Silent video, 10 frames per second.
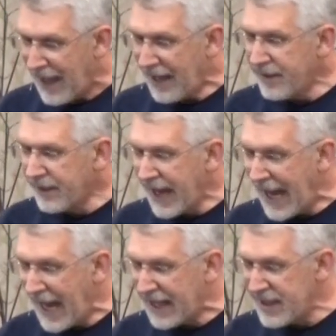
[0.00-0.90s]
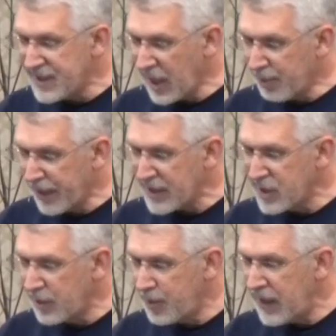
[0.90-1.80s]
And of Gad, he said,
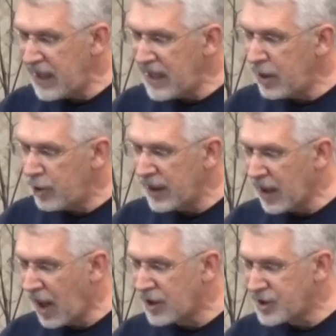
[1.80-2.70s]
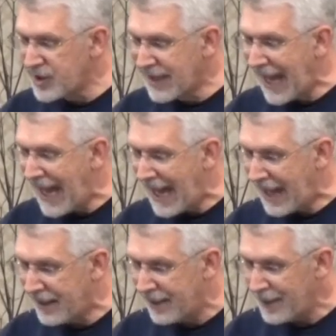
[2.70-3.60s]
Blessed be he who enlarges
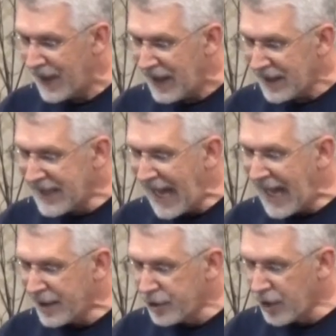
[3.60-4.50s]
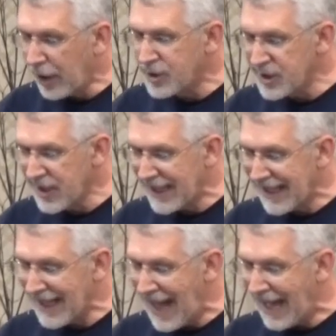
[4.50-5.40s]
Gad. Gad crouches like
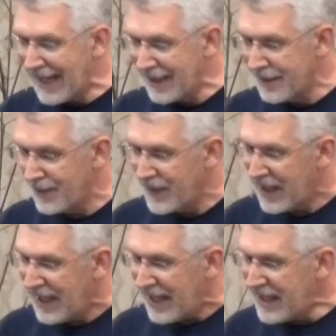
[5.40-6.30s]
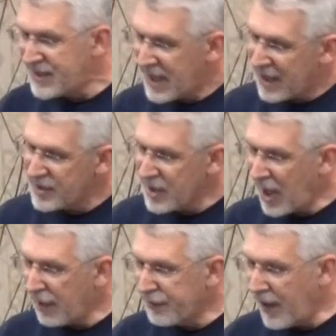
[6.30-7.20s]
a lion. He tears
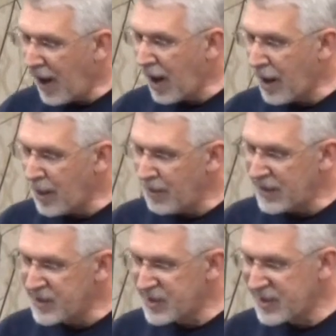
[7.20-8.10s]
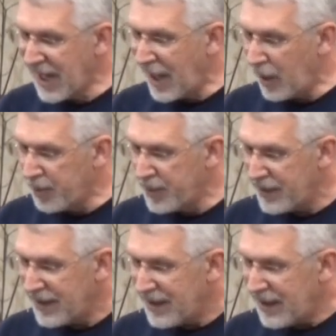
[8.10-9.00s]
off arm and scalp
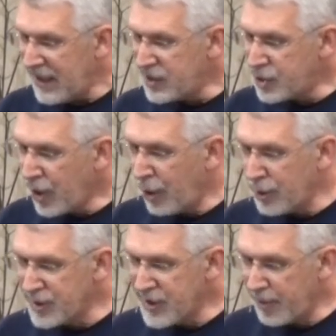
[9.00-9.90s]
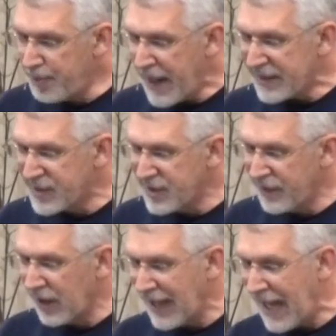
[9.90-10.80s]
he chose the best
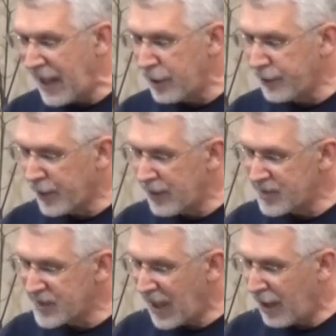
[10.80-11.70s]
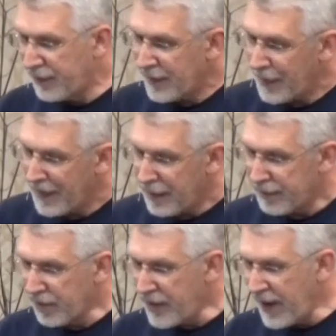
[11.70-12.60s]
of the land for himself,
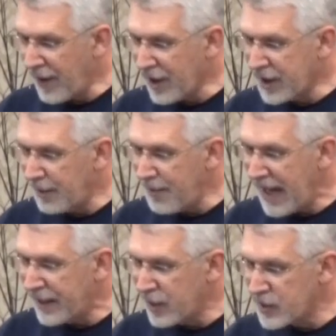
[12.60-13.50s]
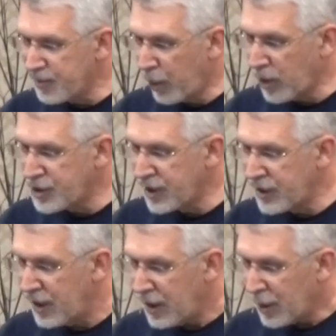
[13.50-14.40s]
for there a commander's
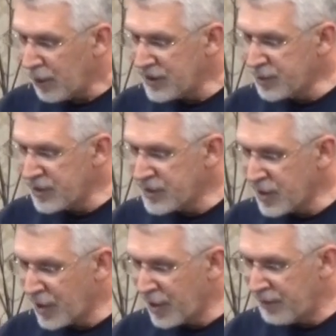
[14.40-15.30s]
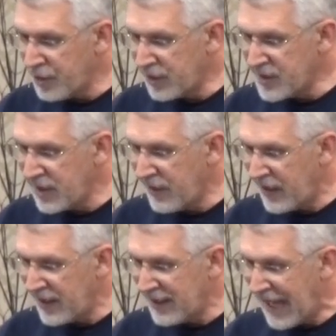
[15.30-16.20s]
portion was reserved. You can see
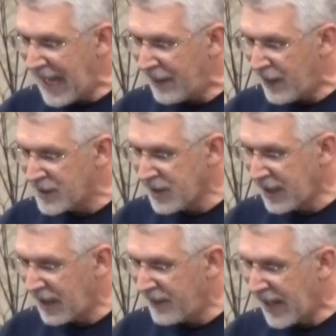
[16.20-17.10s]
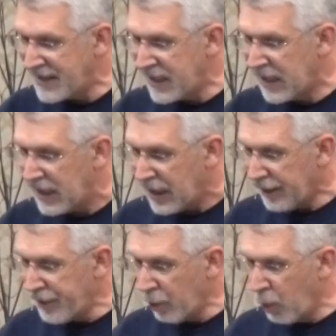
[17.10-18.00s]
that in Gad, there's a kind of the idea
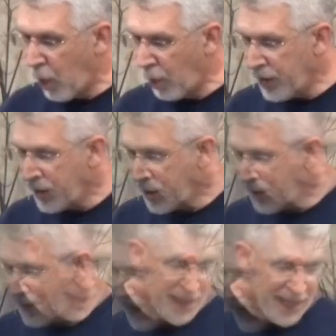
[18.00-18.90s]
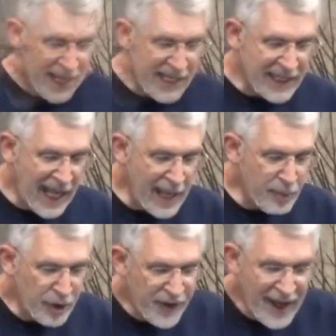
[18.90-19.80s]
of the warrior. And he
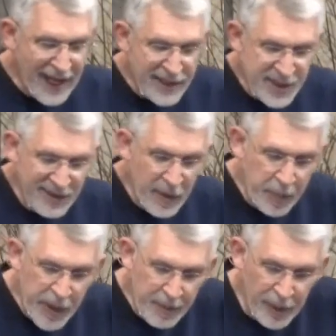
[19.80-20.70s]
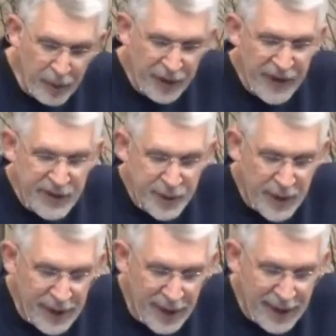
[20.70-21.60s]
came with the heads of the people with
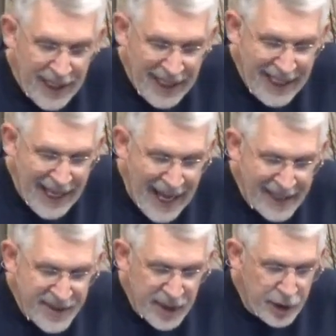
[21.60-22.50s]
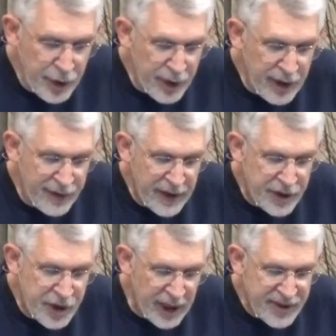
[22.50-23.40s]
Israel. He executed the
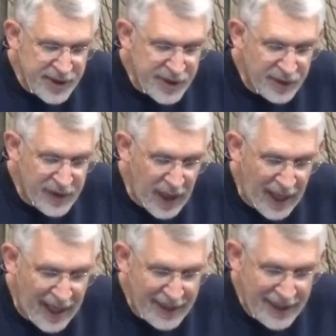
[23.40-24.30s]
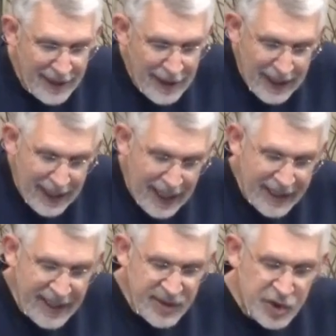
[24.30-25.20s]
justice of God
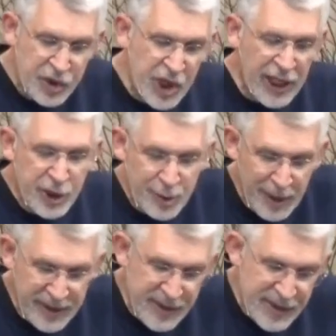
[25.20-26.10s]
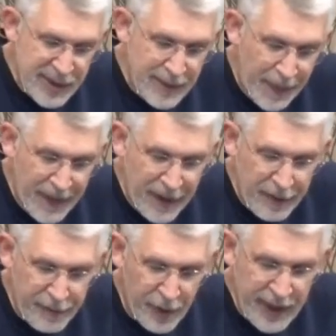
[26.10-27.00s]
and his judgments
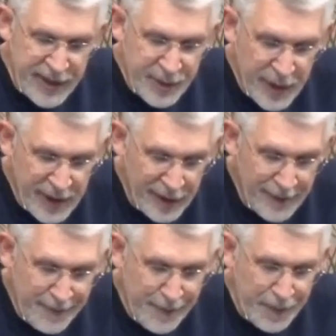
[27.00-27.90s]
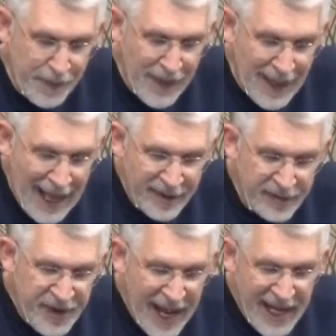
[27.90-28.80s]
for Israel. And
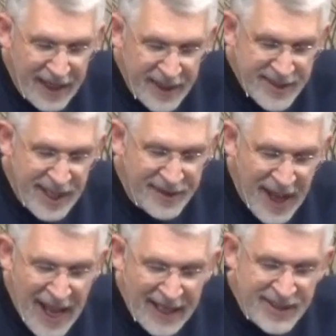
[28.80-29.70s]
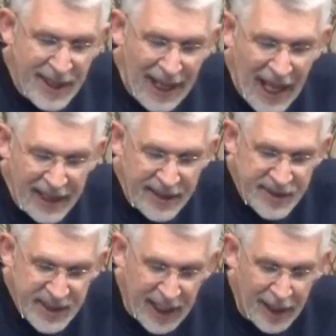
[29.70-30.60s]
of Dan, he said, Dan is a
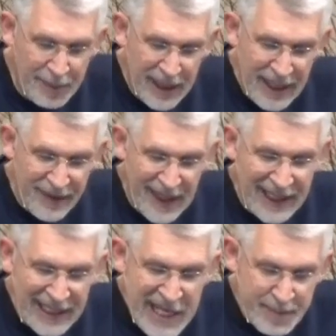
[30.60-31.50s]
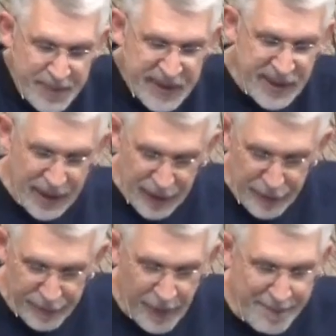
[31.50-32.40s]
lion's cub that leaps
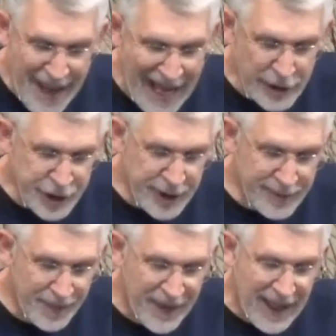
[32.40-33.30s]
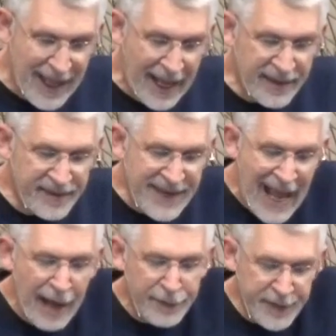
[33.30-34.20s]
from Bashan. And of
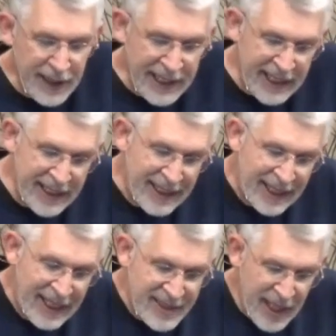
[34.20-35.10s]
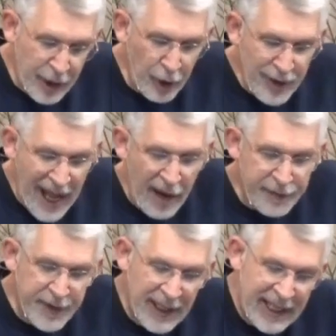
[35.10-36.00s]
Naphtali, he said, O oh,
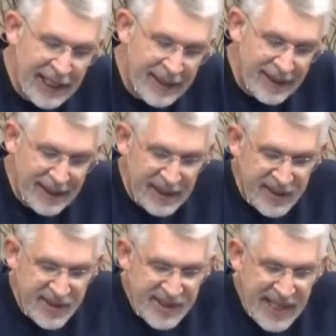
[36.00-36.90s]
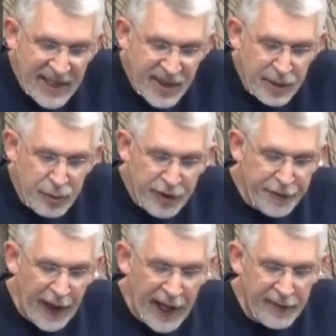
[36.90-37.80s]
Naphtali, sated with
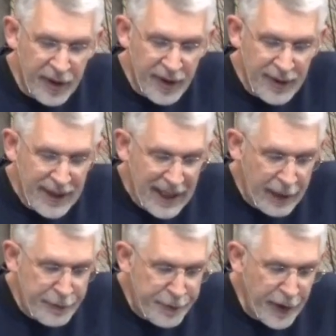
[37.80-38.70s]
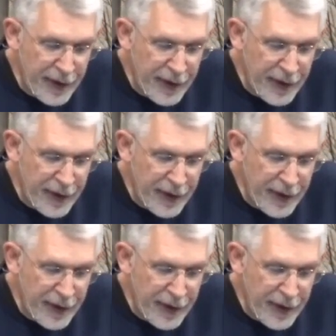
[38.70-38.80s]
flavor, and full